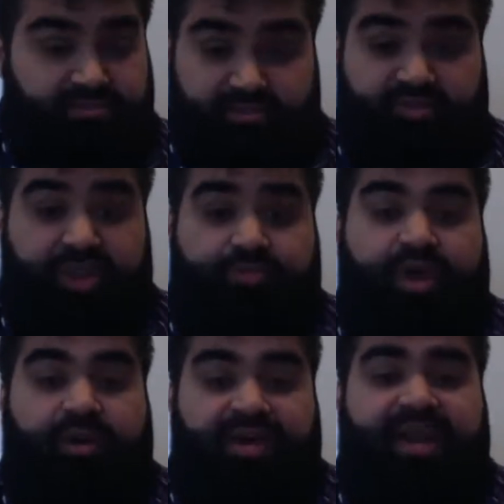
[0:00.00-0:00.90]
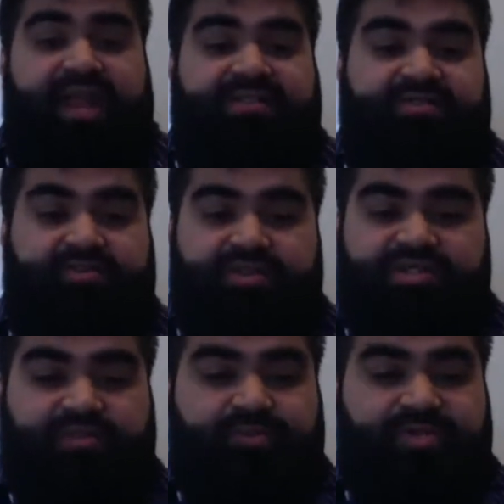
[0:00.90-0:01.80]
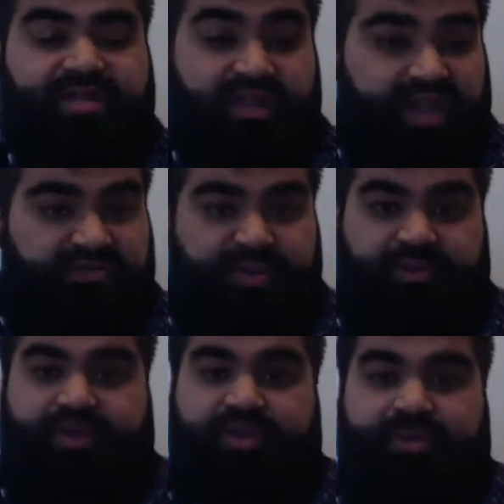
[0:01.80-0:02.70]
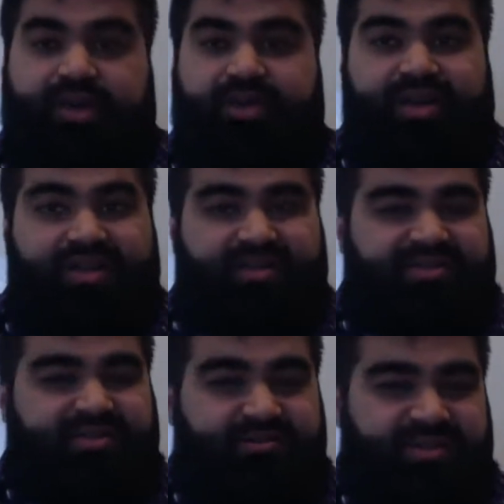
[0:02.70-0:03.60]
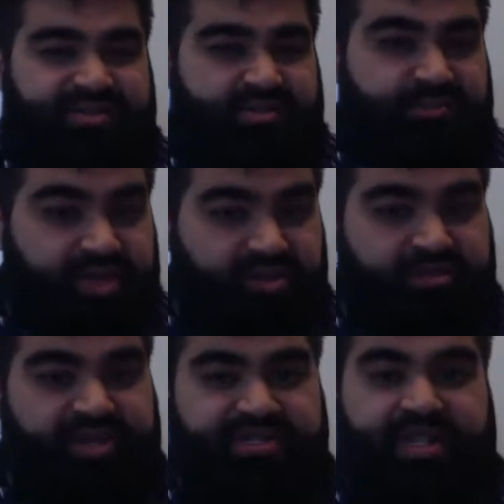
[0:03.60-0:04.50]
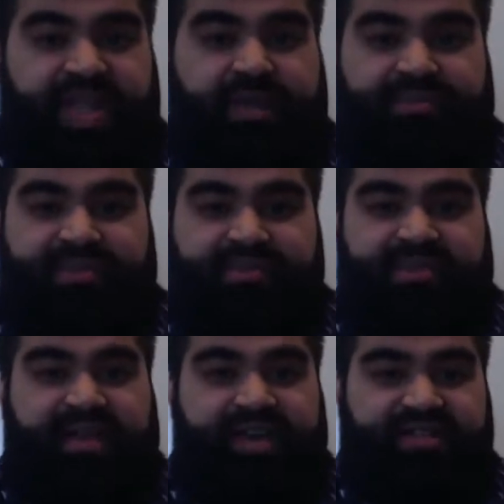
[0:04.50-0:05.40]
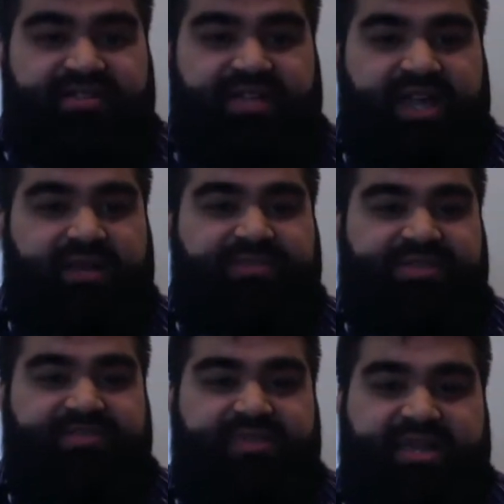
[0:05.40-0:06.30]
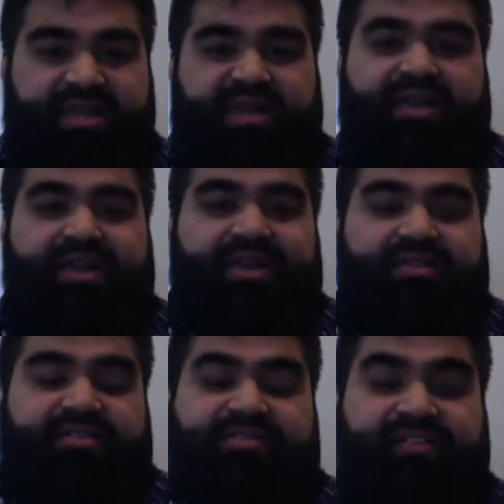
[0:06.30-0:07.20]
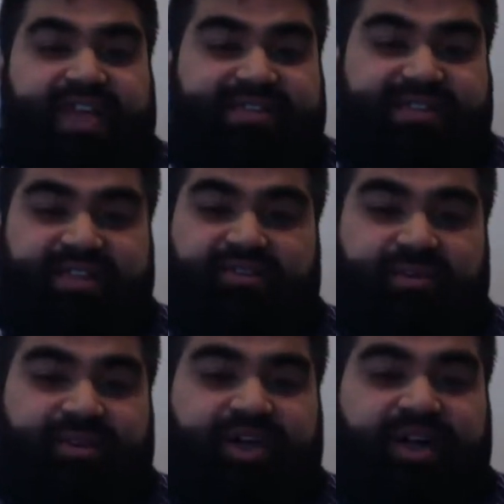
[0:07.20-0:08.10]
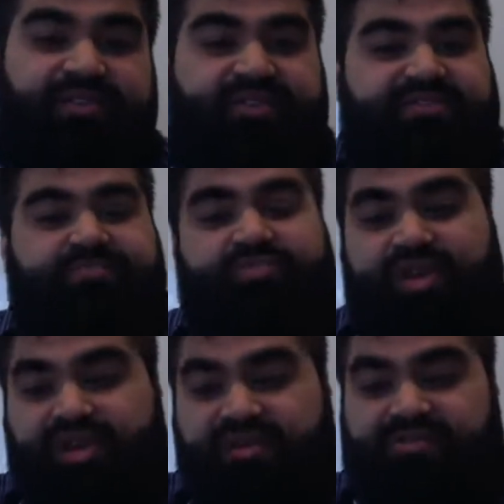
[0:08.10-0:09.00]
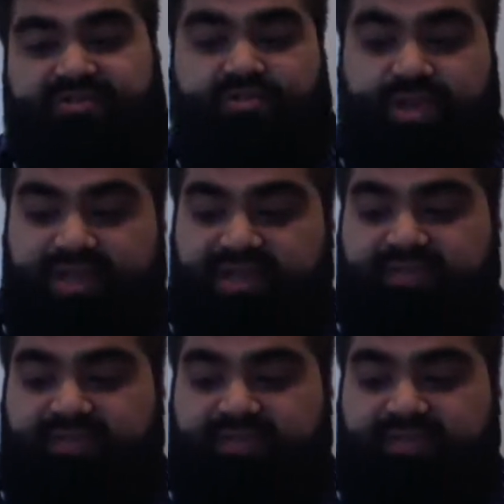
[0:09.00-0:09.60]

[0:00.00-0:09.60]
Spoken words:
very prominent acts of worship, which a lot of people know about. There's the pilgrimage that happens, the Hajj that happens in Mecca. There's fasting in Ramadan. There's prayers. There's a weekly